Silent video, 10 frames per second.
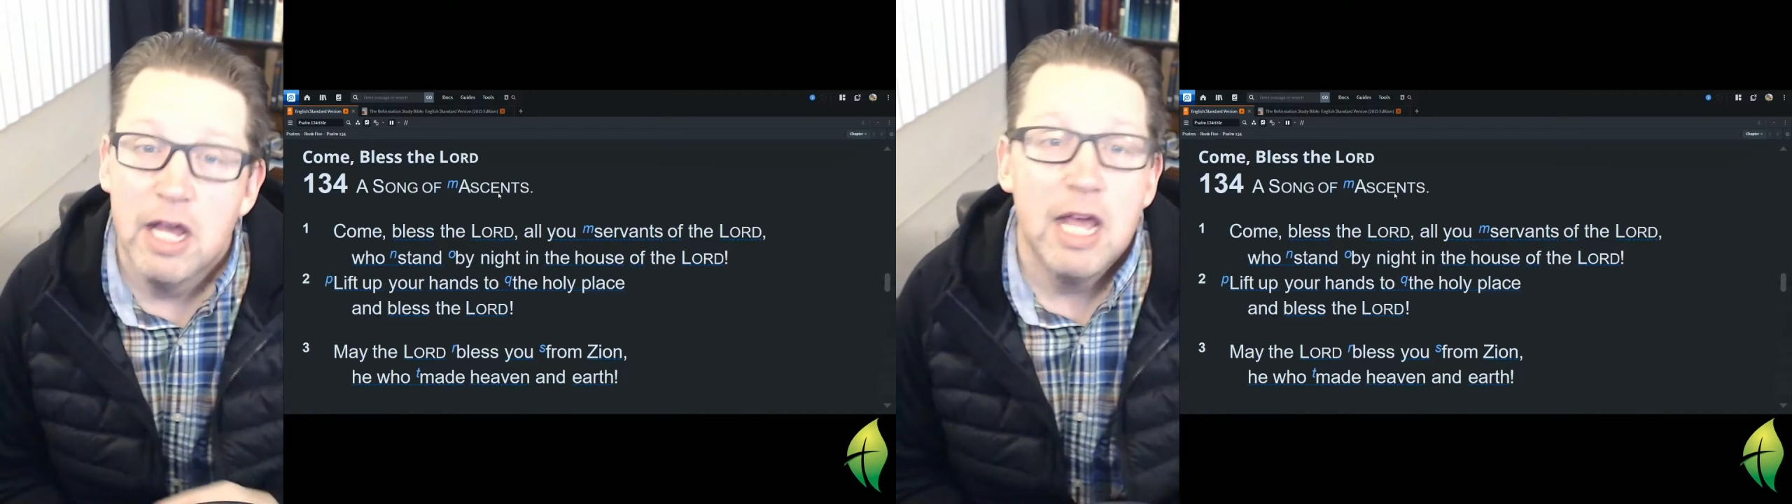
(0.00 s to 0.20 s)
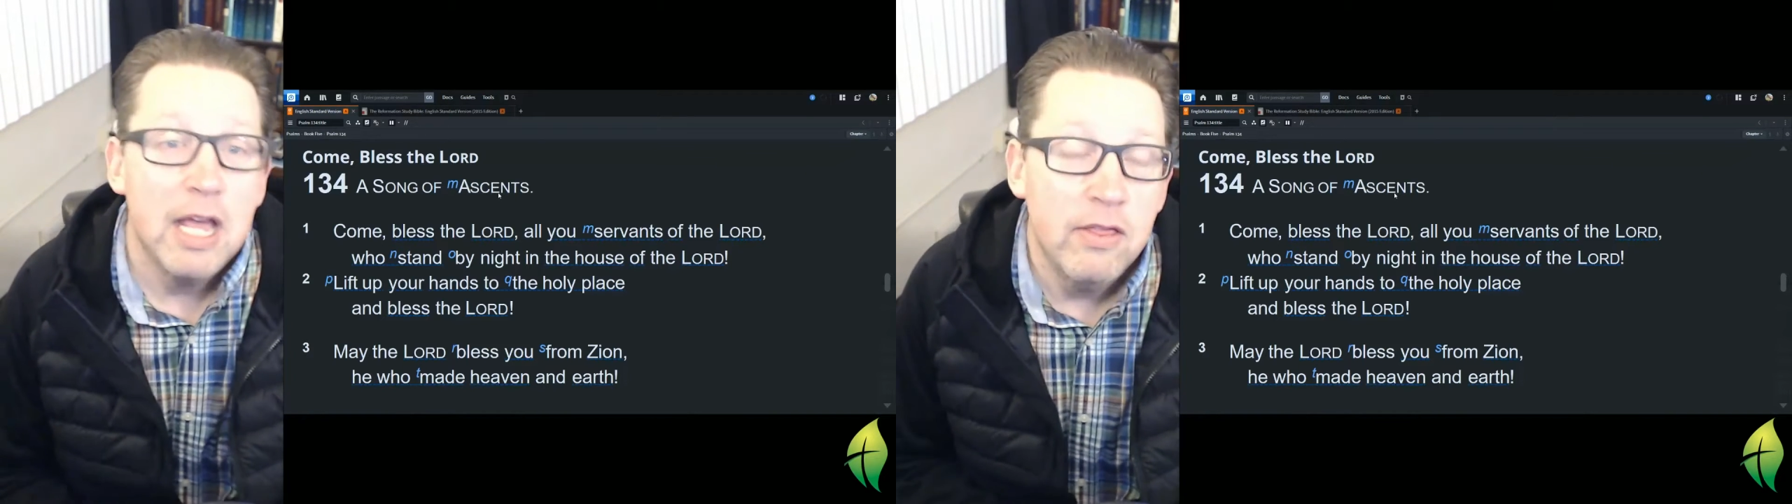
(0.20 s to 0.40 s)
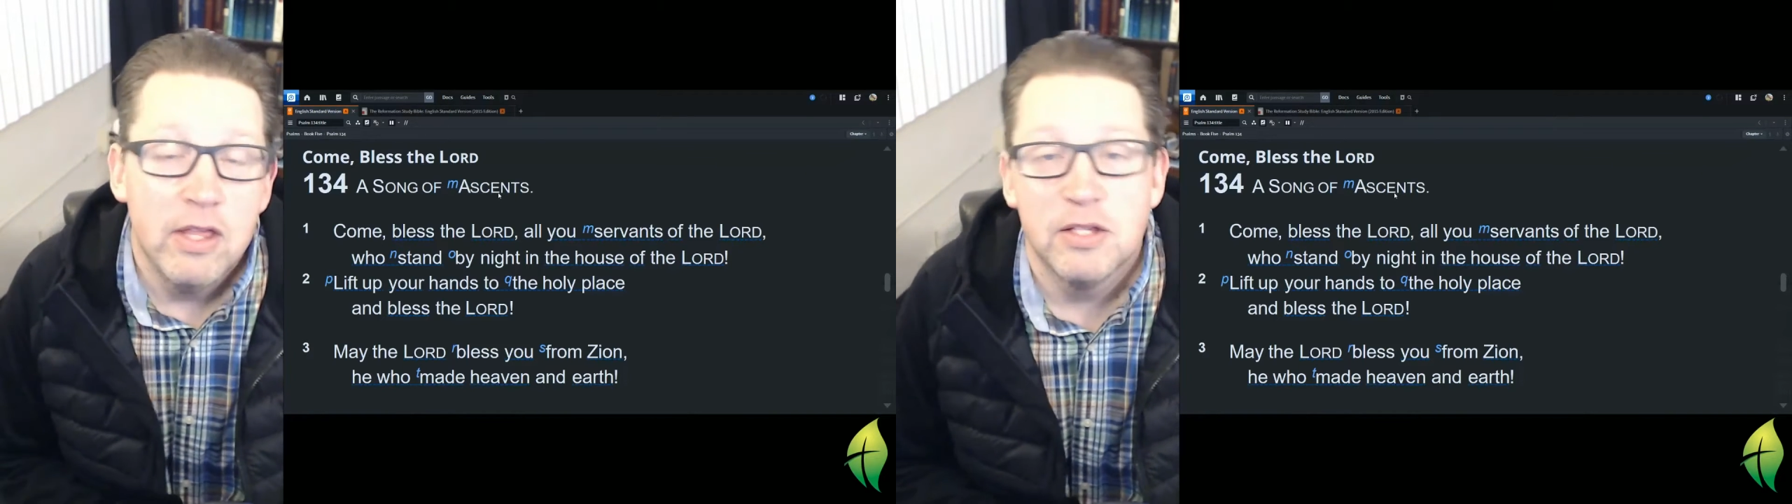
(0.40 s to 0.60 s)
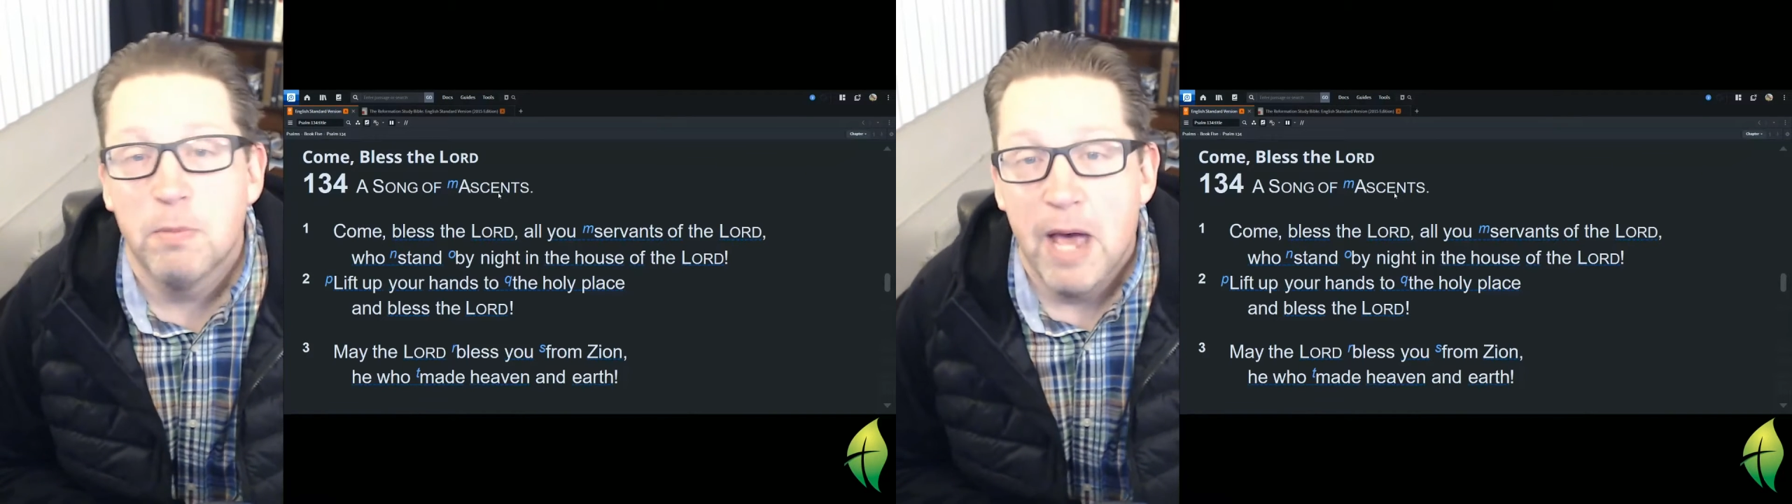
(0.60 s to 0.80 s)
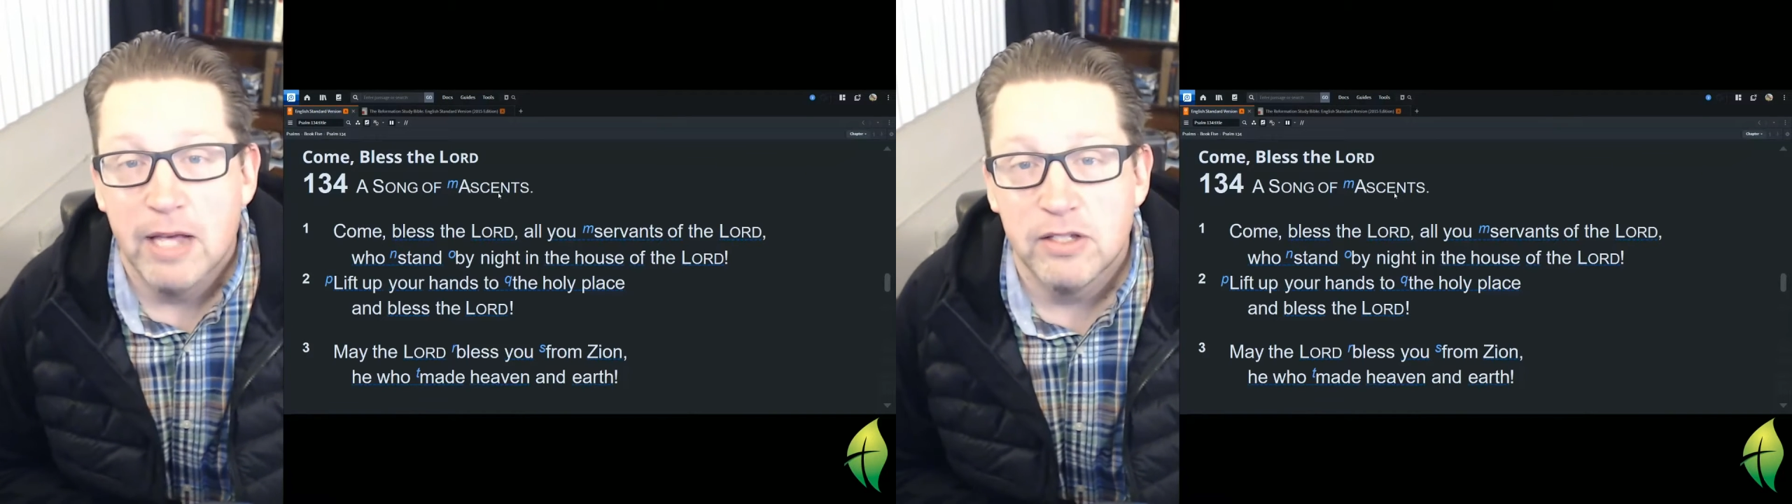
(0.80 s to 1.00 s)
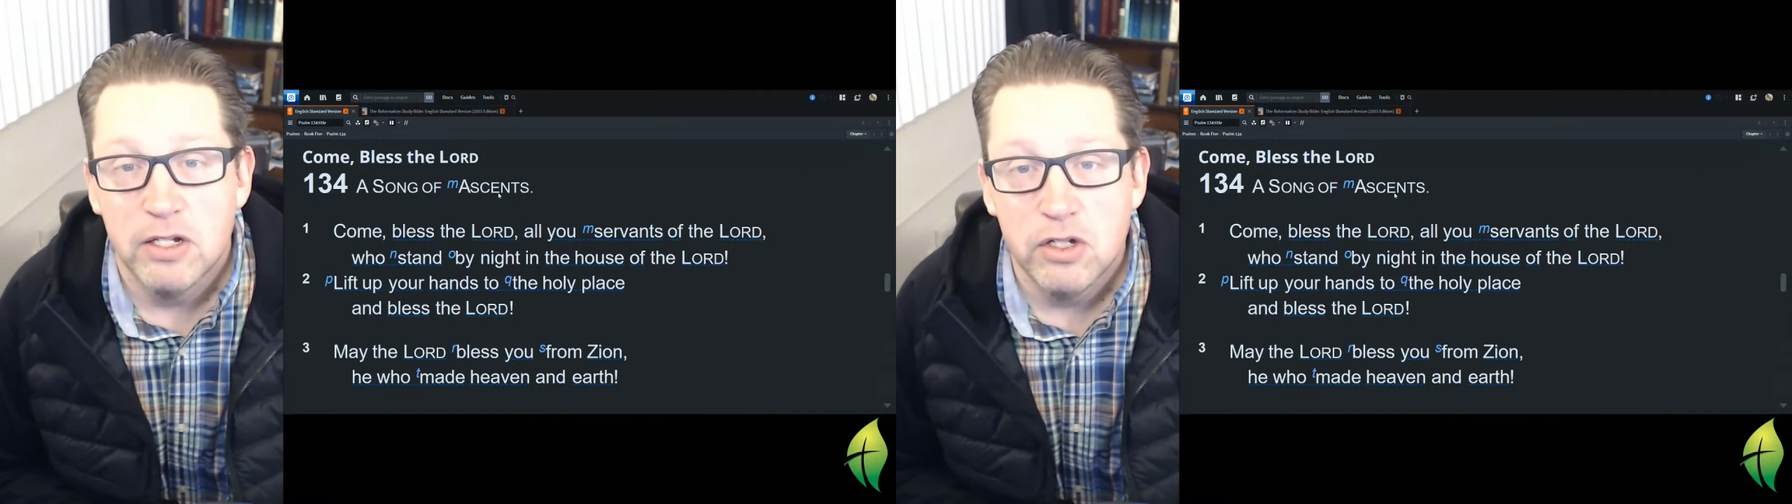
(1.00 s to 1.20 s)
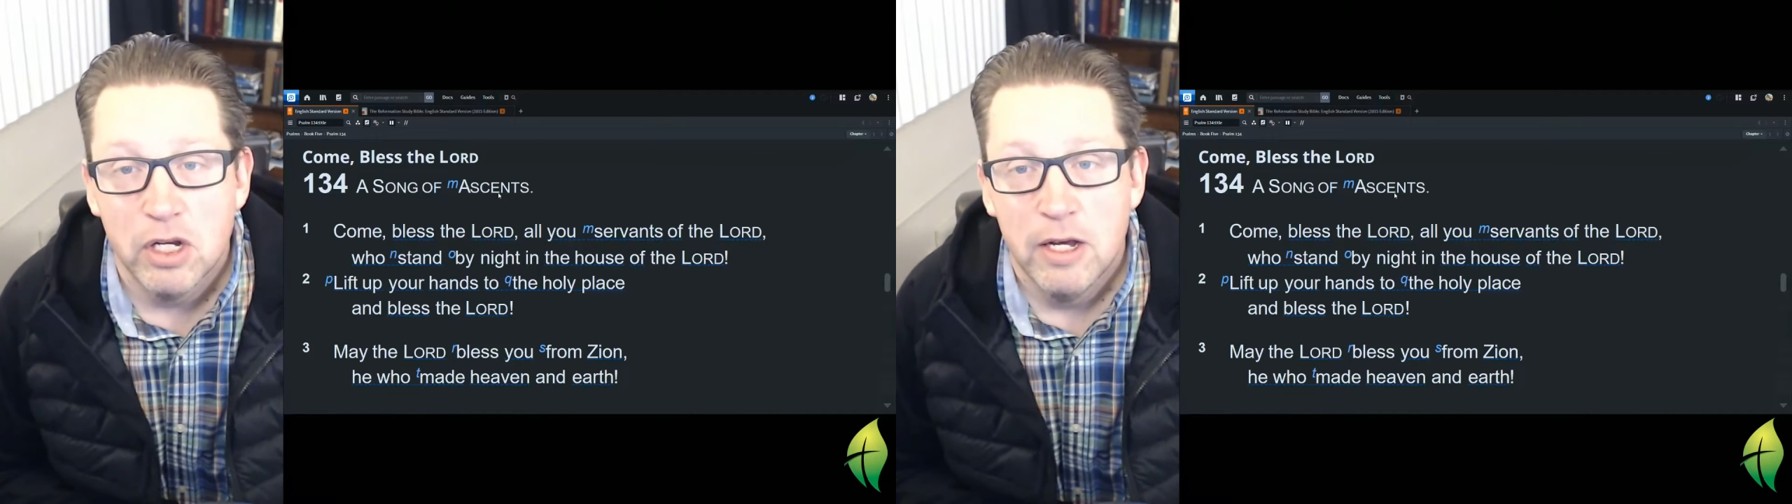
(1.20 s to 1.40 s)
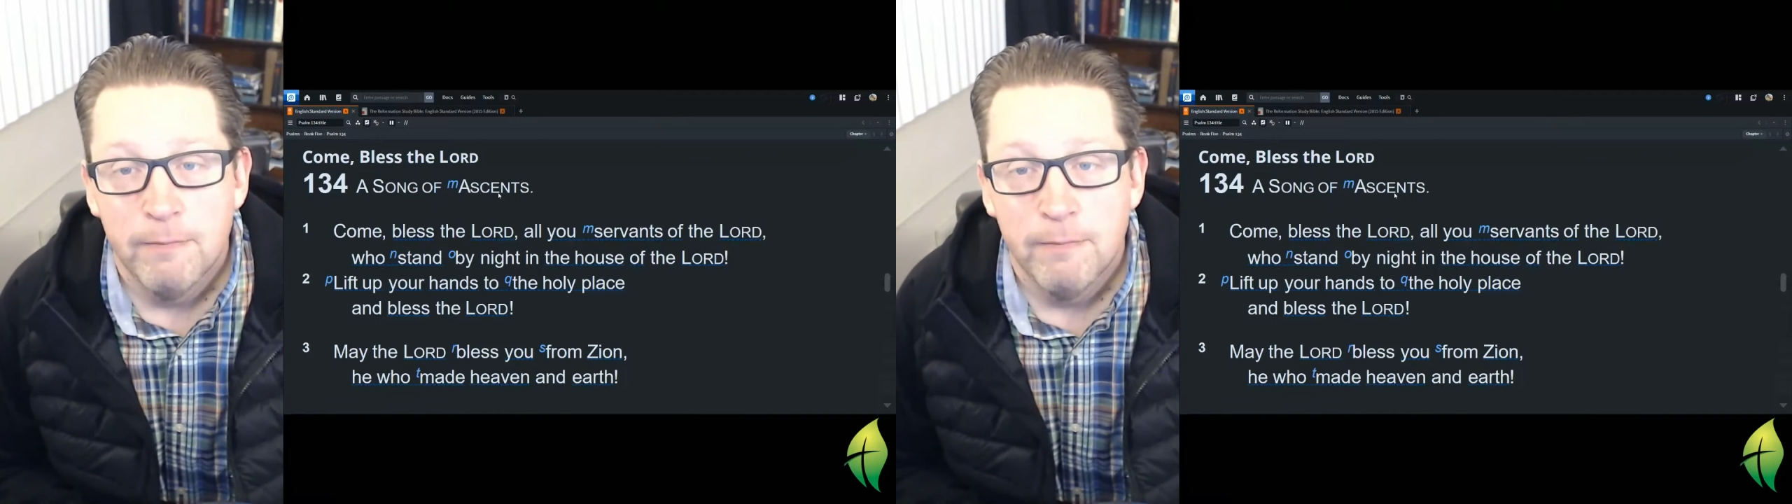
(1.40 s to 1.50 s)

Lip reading: in this passage